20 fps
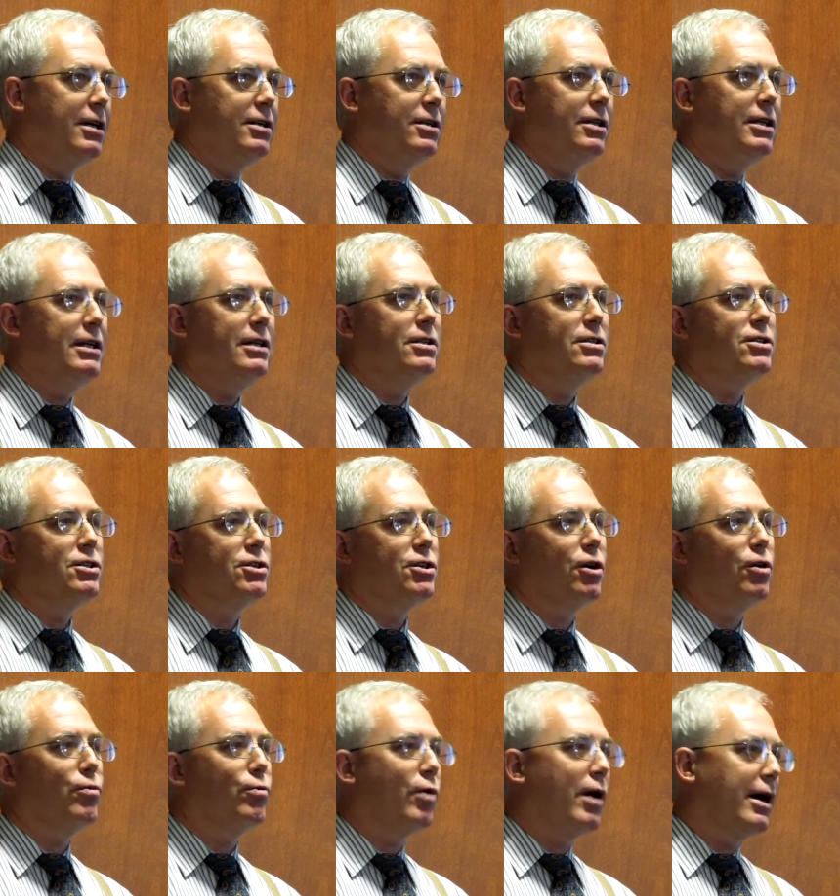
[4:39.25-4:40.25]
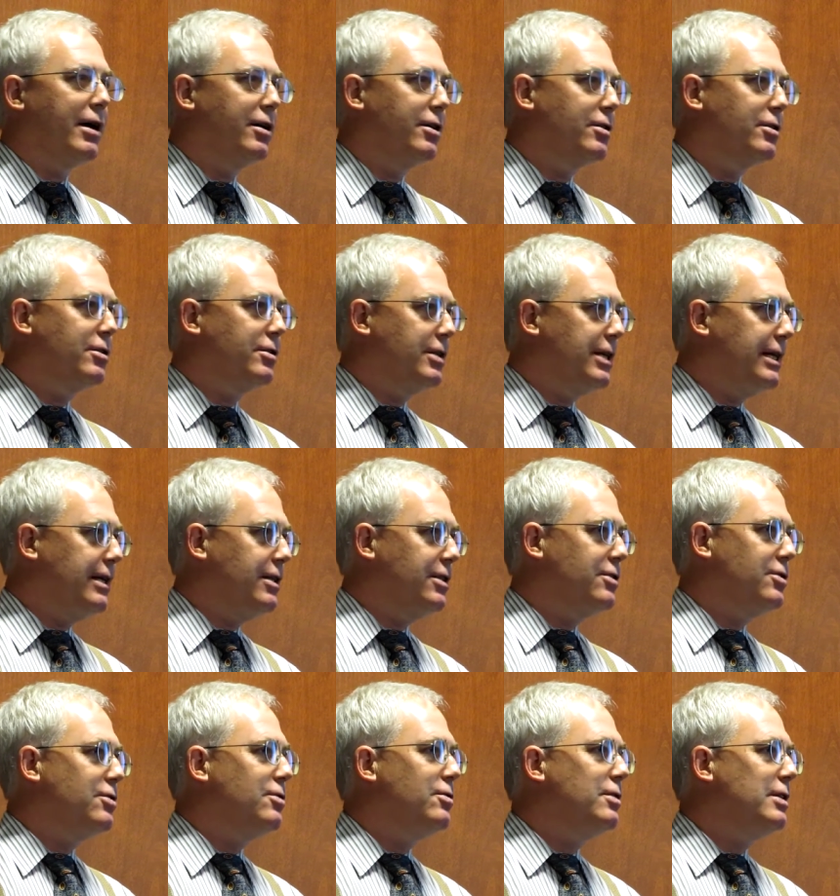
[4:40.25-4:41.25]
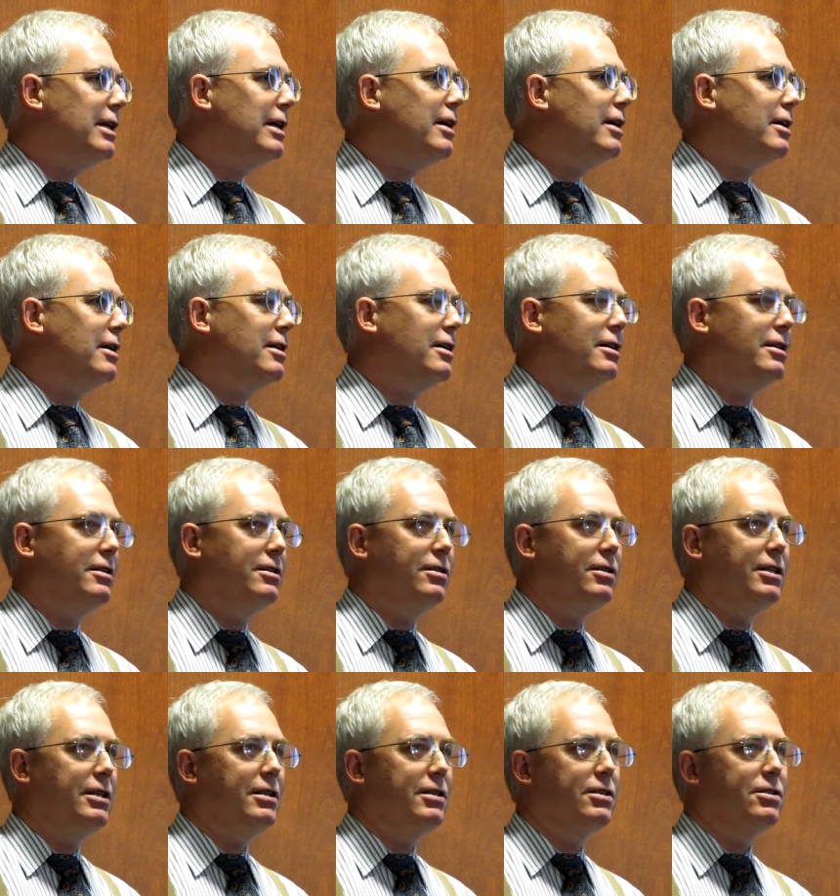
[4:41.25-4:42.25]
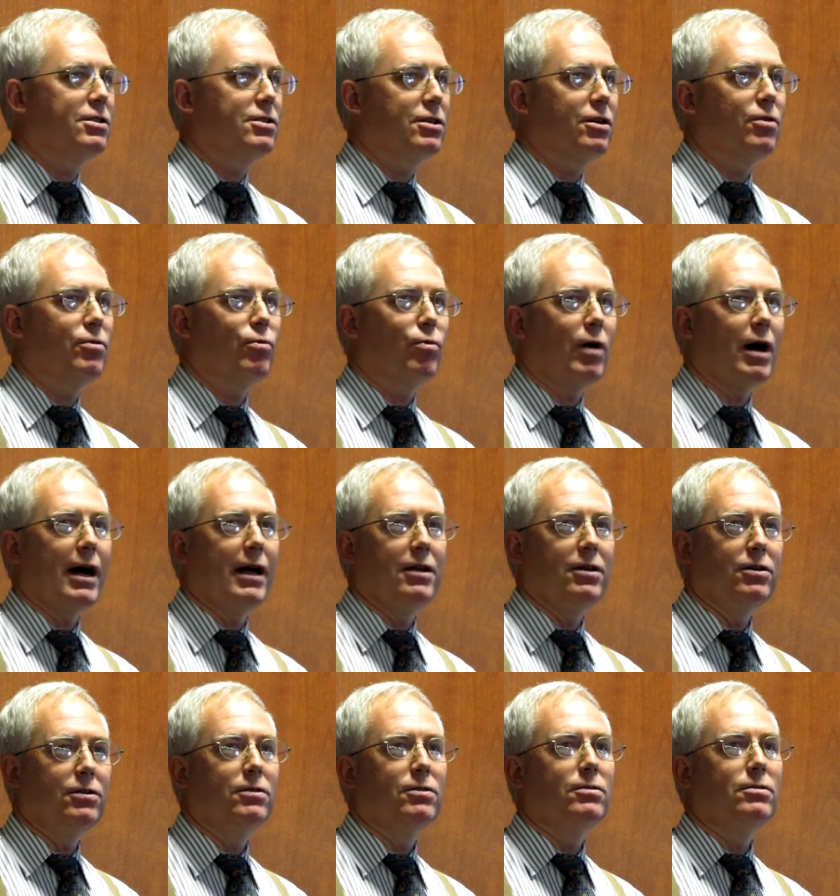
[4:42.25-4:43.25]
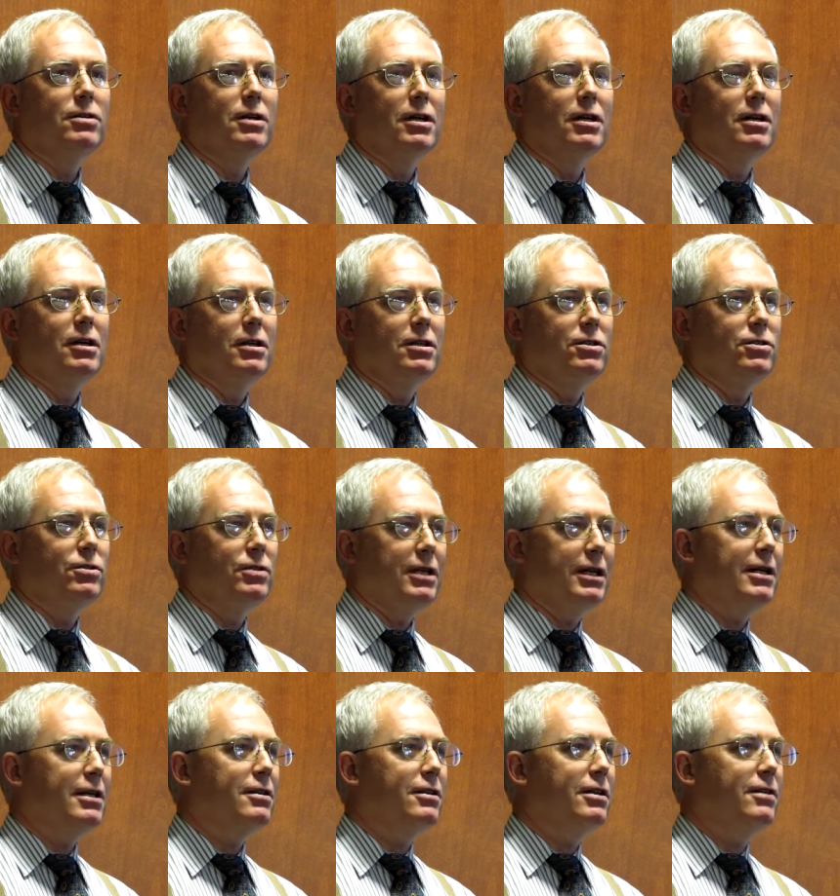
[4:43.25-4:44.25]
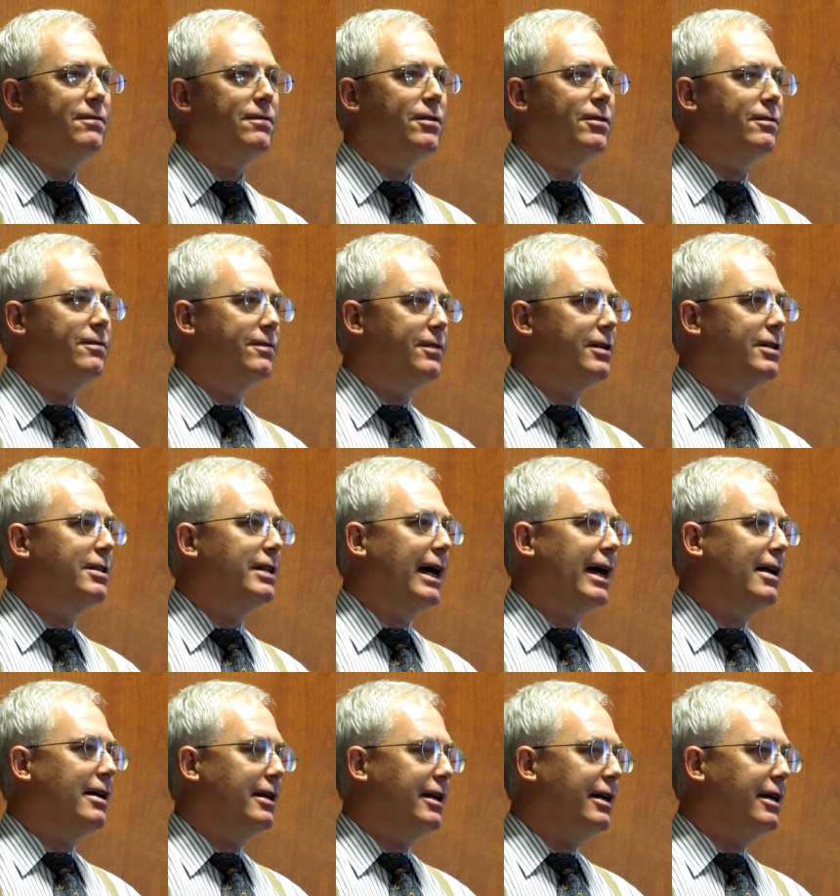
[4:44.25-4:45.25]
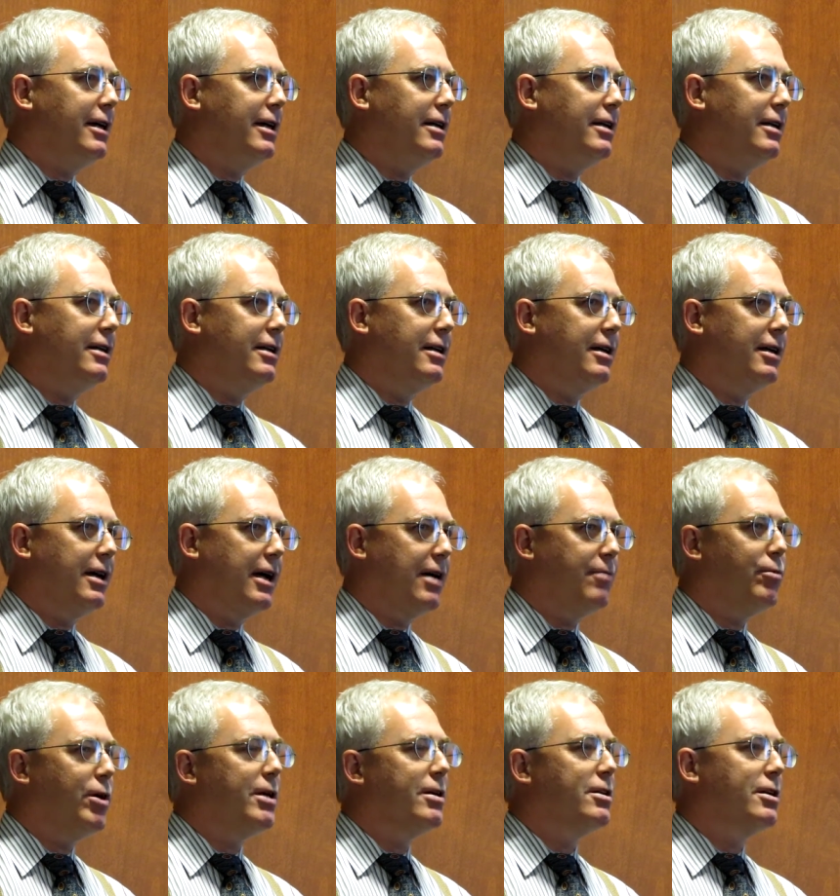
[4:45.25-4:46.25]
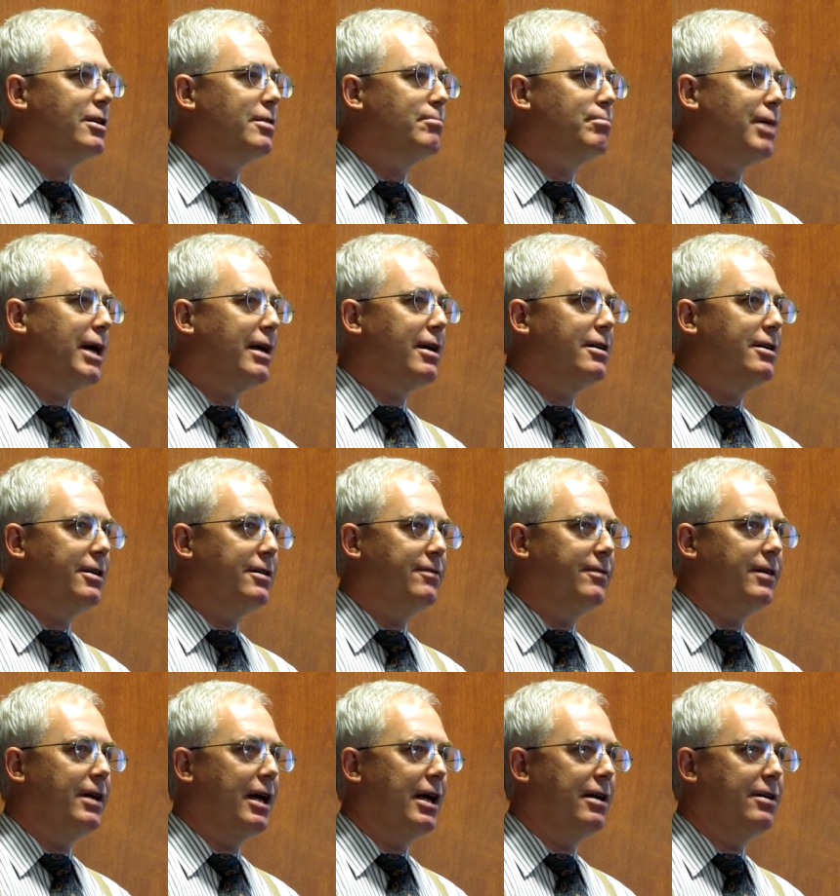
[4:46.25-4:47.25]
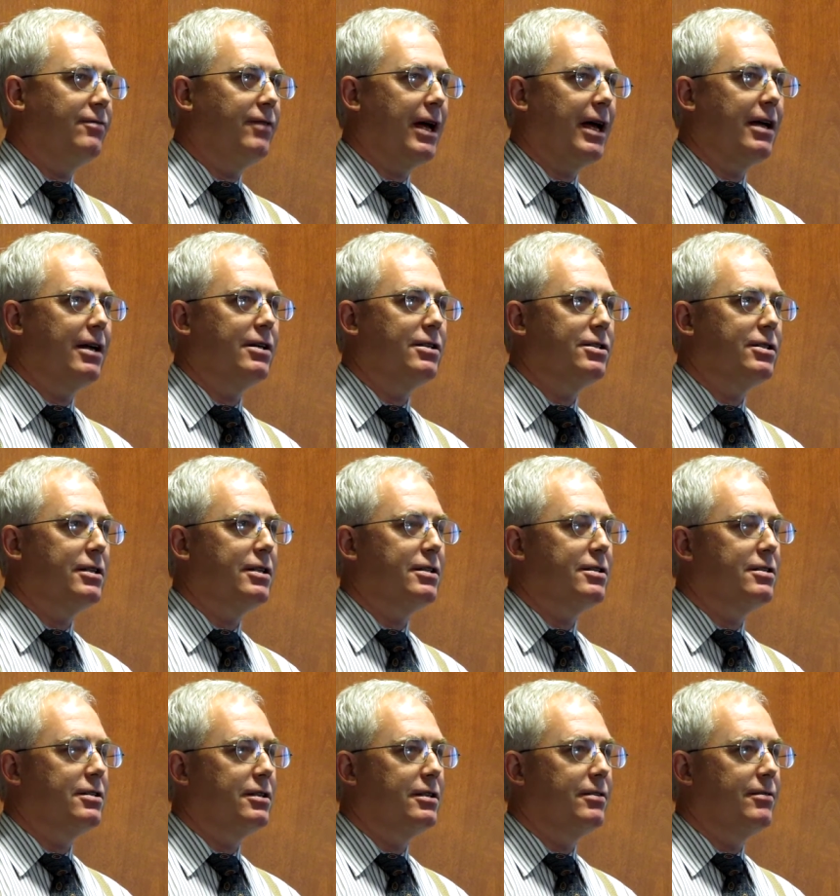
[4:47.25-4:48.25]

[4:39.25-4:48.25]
You need to show why your need is unique. You need to show why you uniquely fulfill that need and what your competitive advantage is.